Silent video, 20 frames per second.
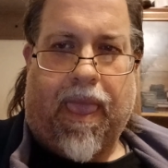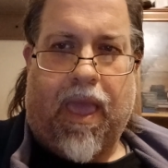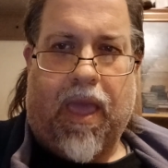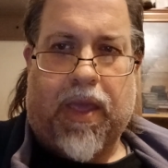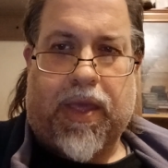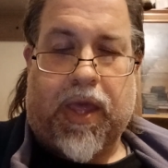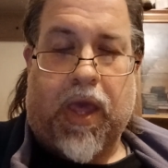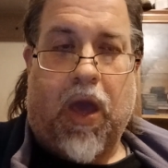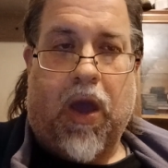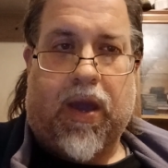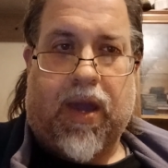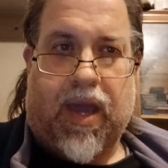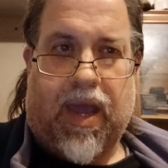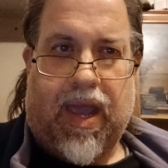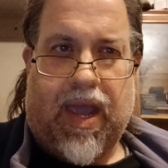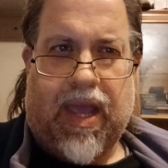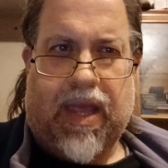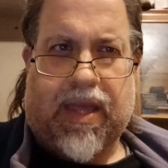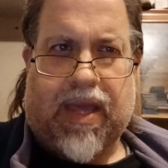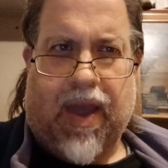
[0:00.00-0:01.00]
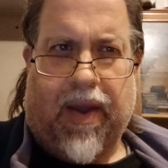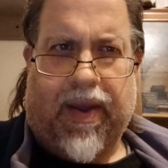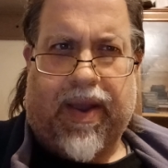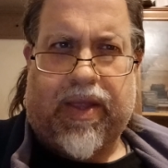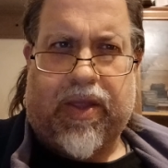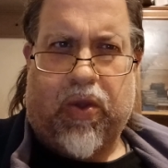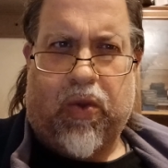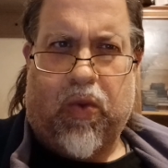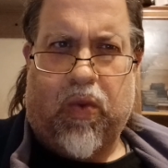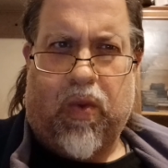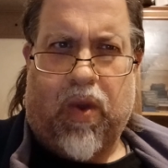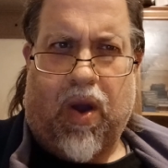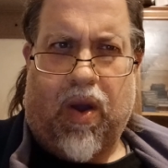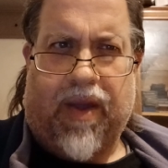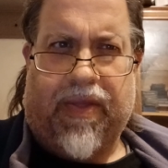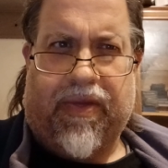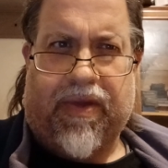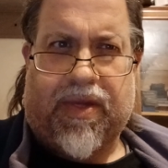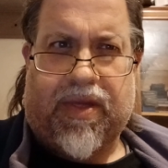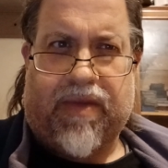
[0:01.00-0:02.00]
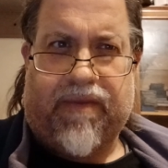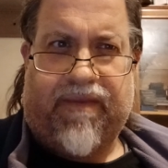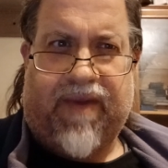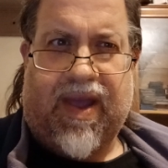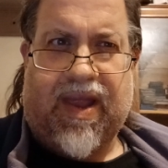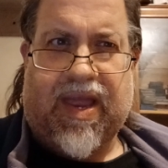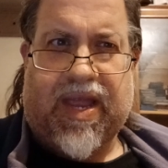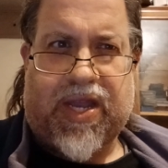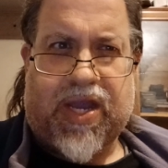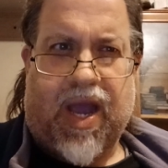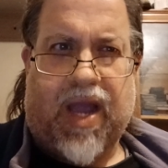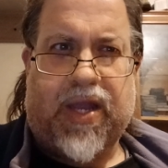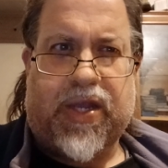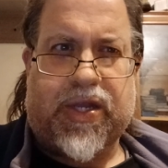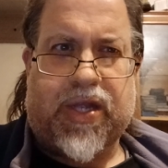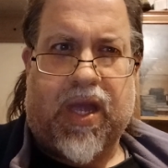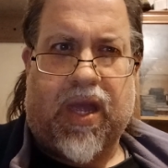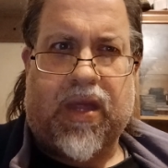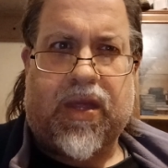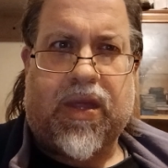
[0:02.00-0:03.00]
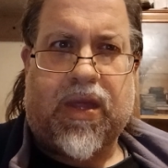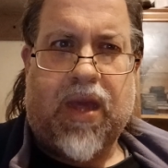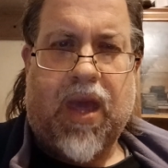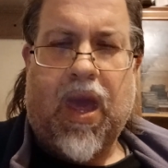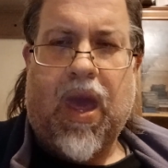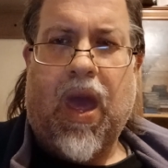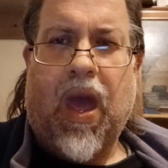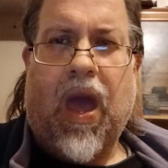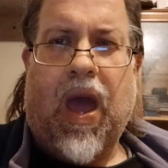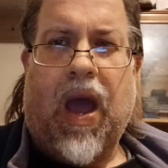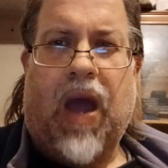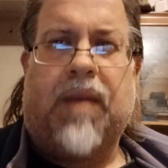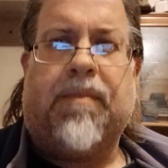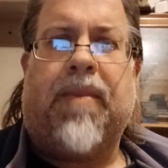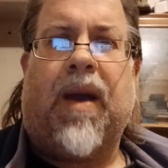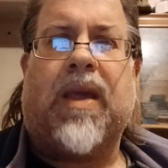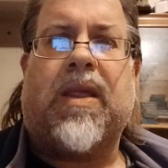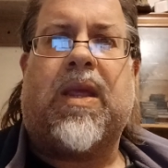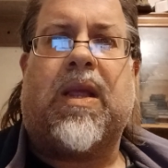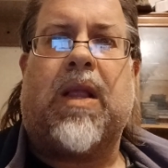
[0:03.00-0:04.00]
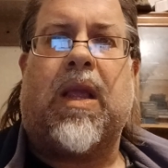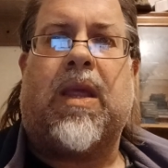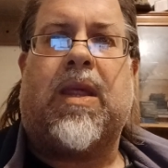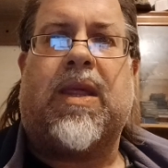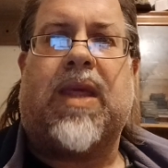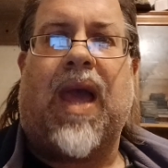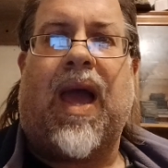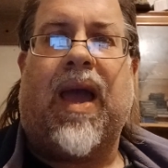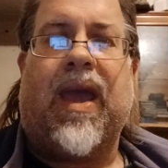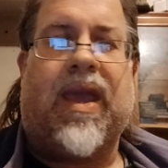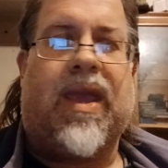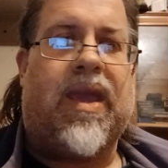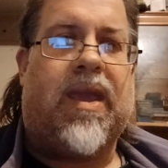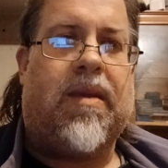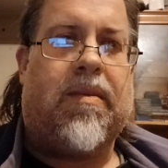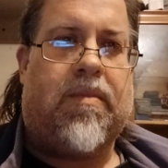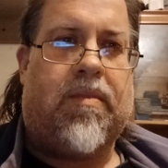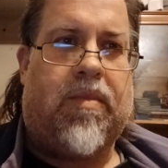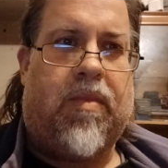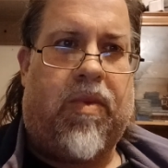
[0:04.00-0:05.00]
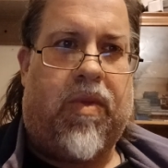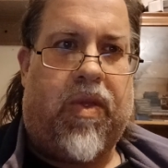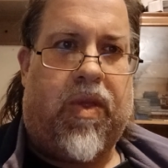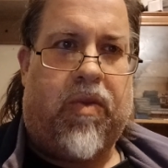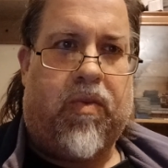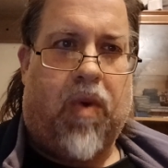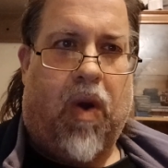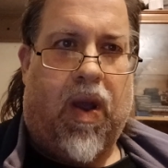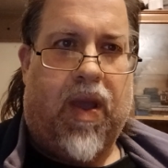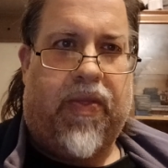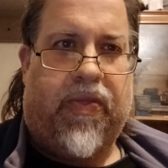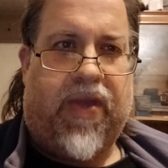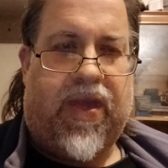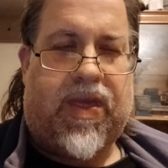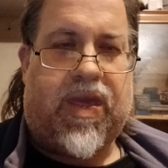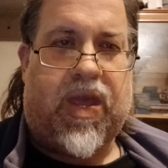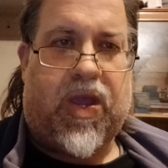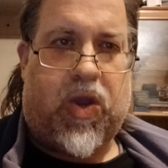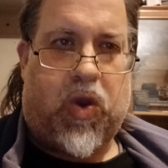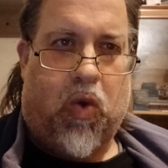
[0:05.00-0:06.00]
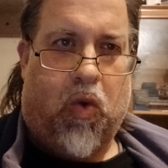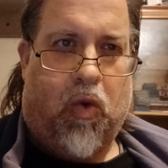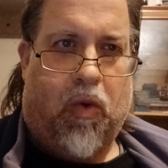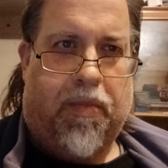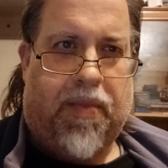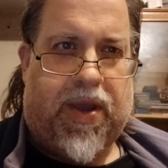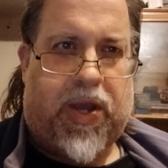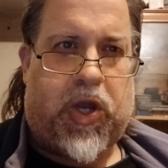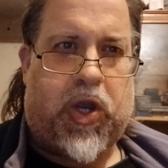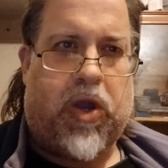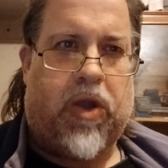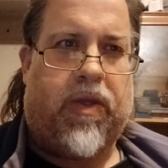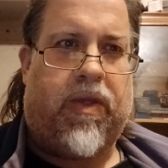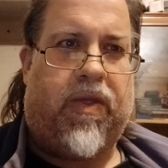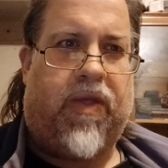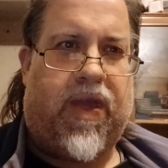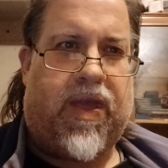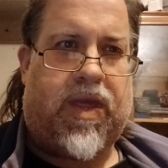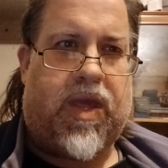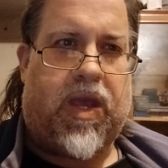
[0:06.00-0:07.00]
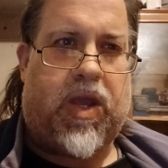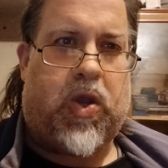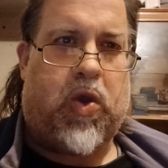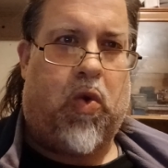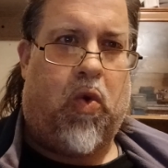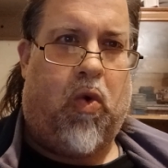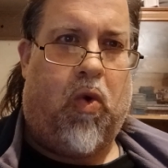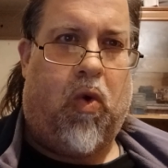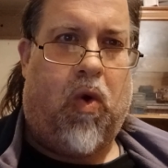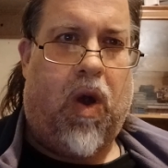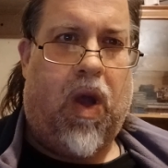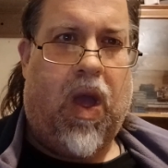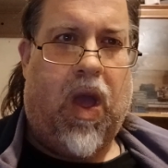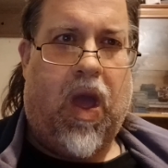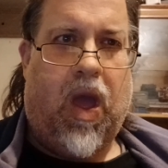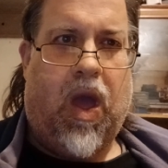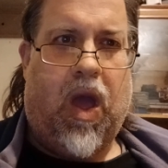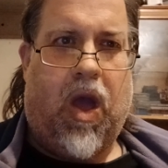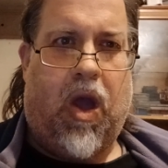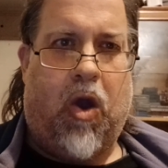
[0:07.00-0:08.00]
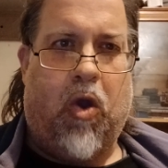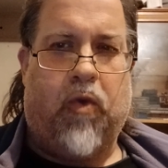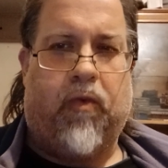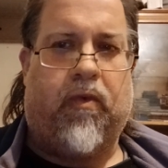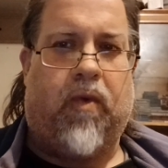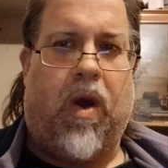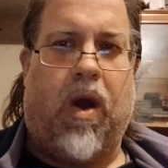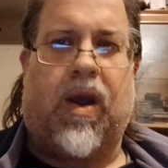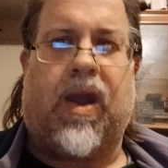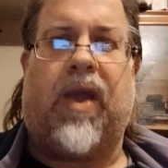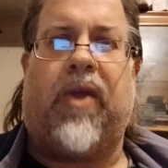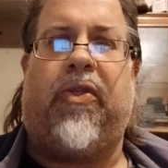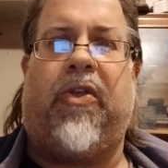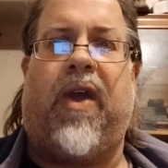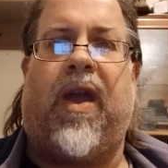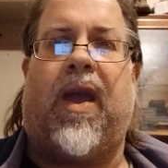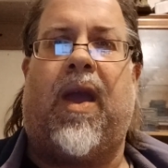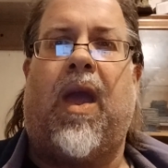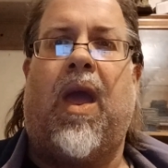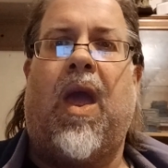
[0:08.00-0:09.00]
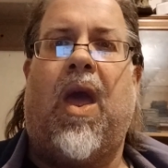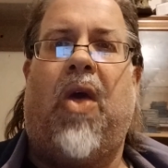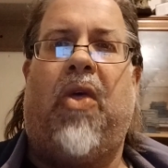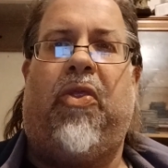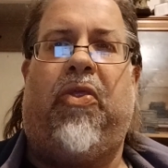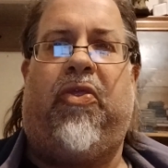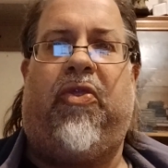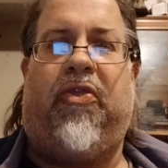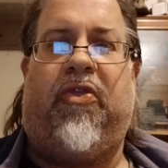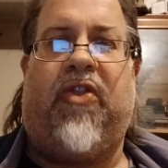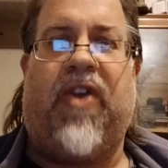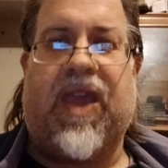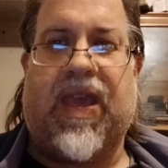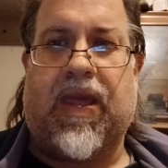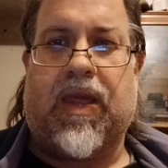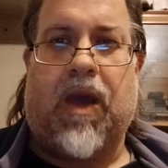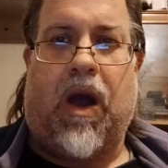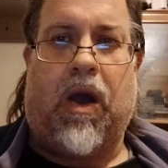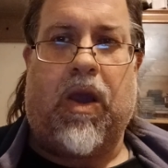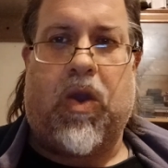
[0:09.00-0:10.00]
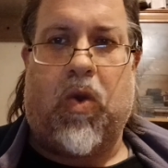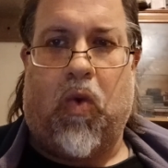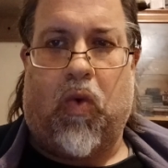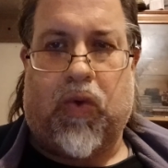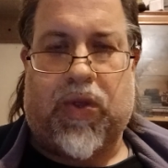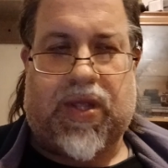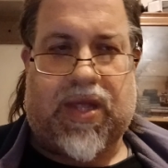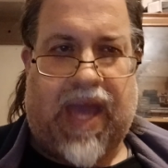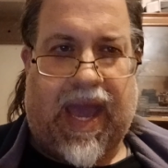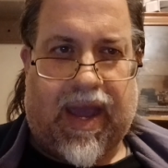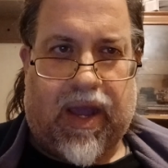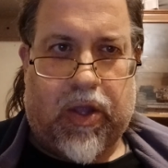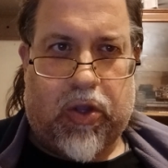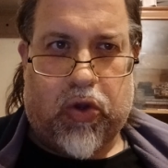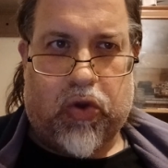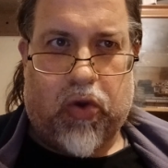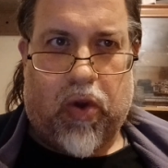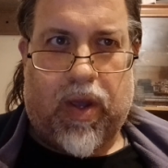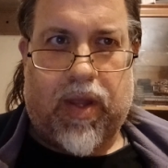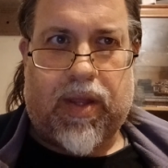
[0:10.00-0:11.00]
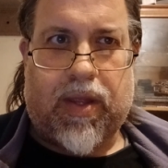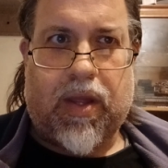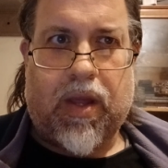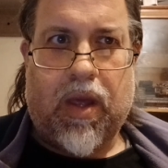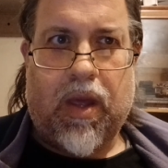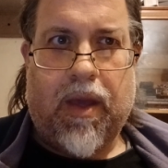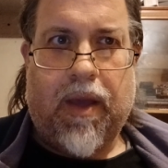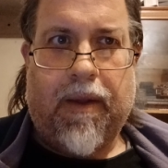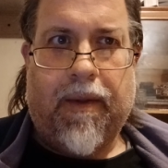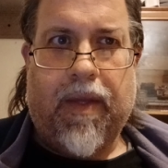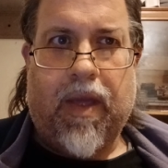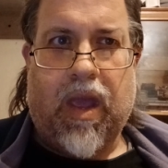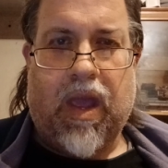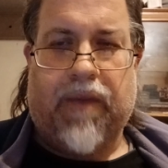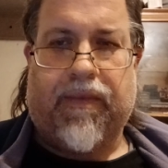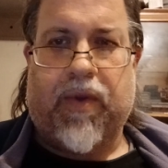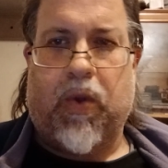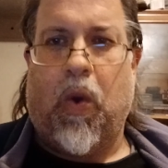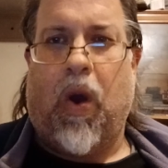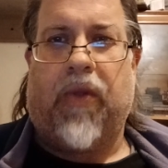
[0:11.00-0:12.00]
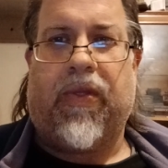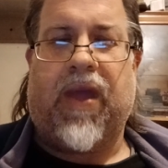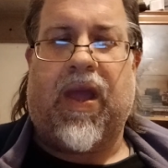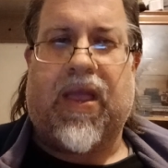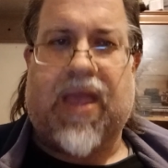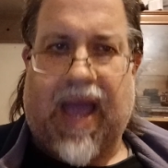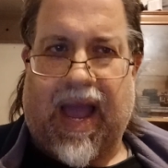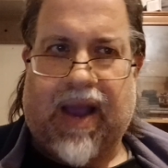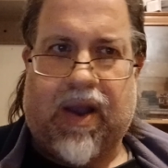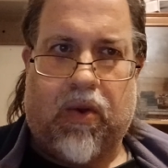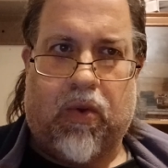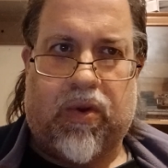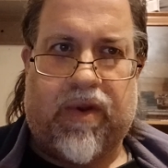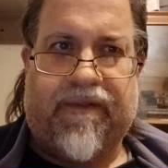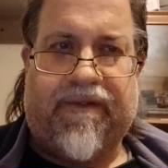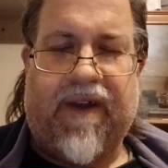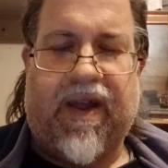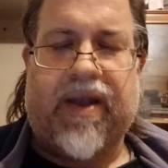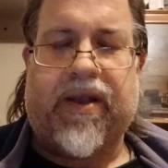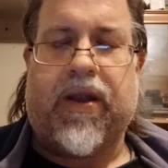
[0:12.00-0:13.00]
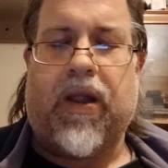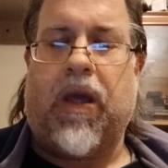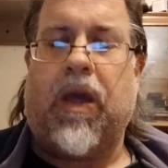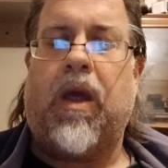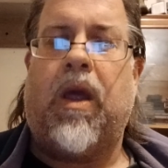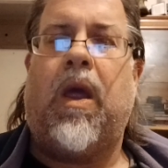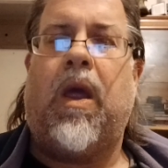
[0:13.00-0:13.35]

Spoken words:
circuit is going to either severely change this and basically say, right, this is your mission, this is your overarching thing, these are your secondaries if you are the attacker or defender.